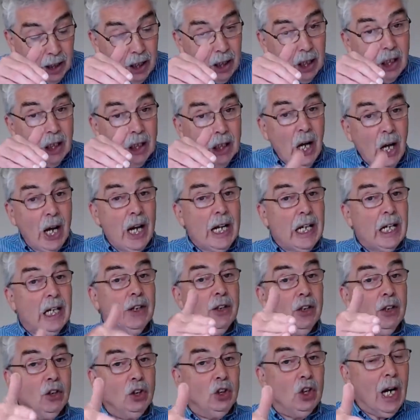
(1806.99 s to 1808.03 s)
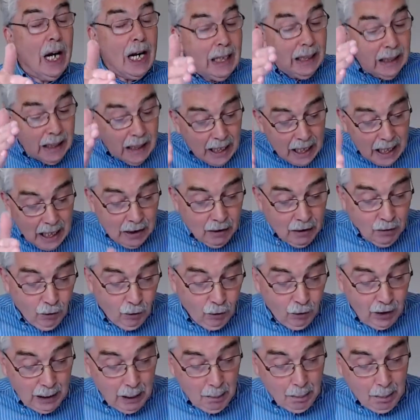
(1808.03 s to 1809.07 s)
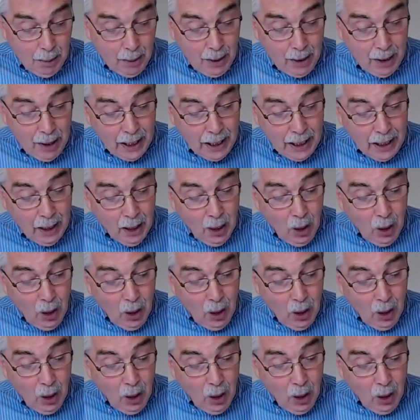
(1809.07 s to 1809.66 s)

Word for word: like the jailer in Philippi,